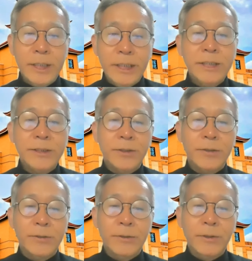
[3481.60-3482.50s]

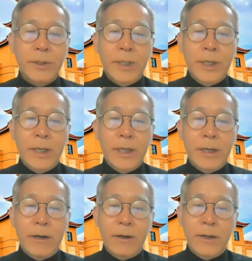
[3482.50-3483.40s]
digital
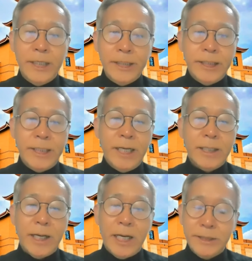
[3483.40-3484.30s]
internet
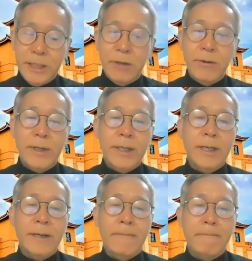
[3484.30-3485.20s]
are still
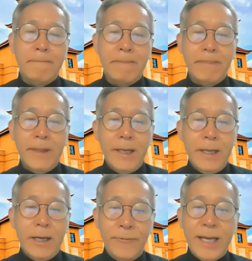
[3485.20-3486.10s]

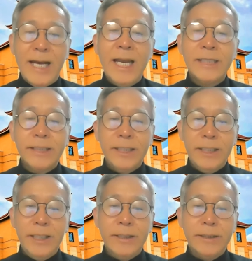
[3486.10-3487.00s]
a reality
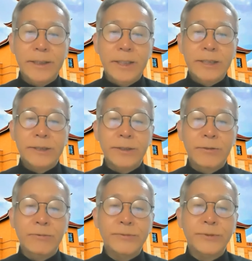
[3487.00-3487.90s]
here.
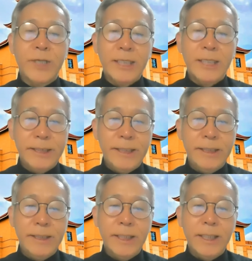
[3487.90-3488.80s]
So you can
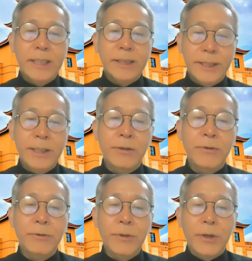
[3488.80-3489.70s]
see
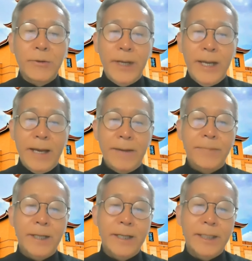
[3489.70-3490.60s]
still we have
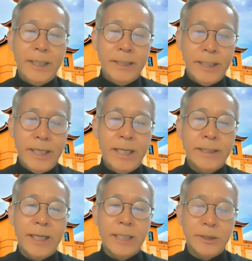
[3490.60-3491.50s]
internet
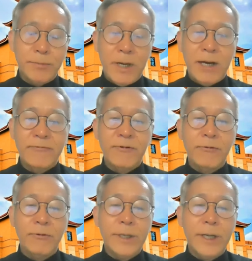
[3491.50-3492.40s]
and
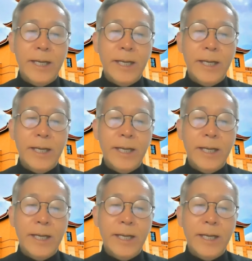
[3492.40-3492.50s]
smartphone